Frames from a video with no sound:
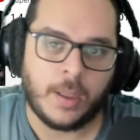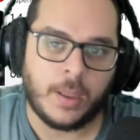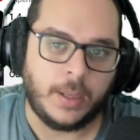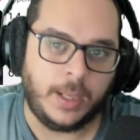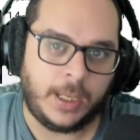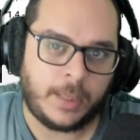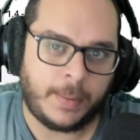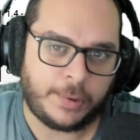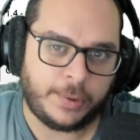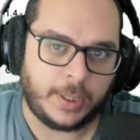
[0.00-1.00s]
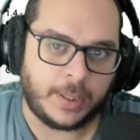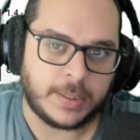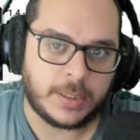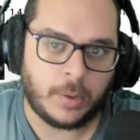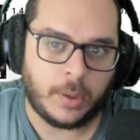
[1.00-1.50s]
Incremental
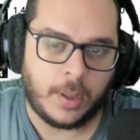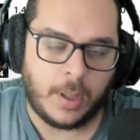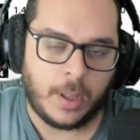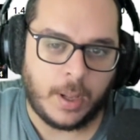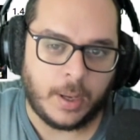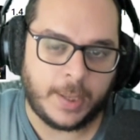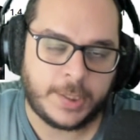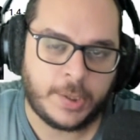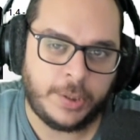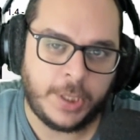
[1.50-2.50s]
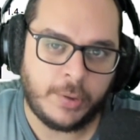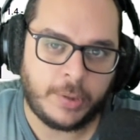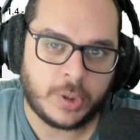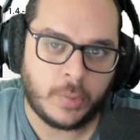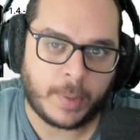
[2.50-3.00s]
greetings. Let's continue the
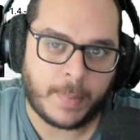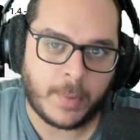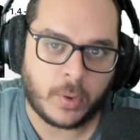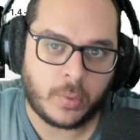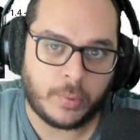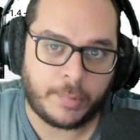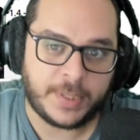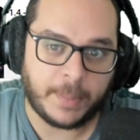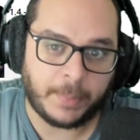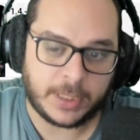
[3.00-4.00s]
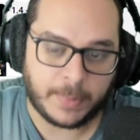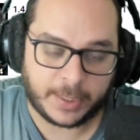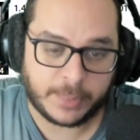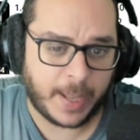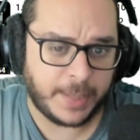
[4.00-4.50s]
Supermemo course, the Pleasurable
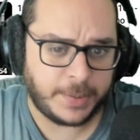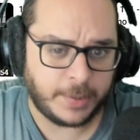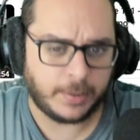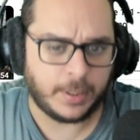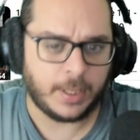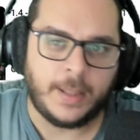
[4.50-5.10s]
expansion.